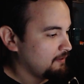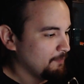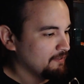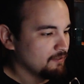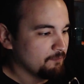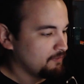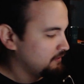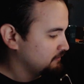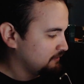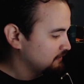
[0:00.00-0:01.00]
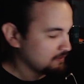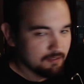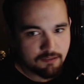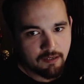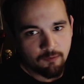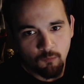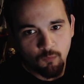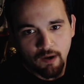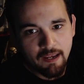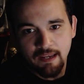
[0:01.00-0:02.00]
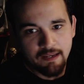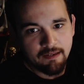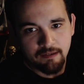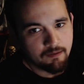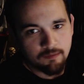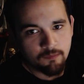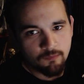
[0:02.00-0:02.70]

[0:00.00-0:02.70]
mean, this thing's like way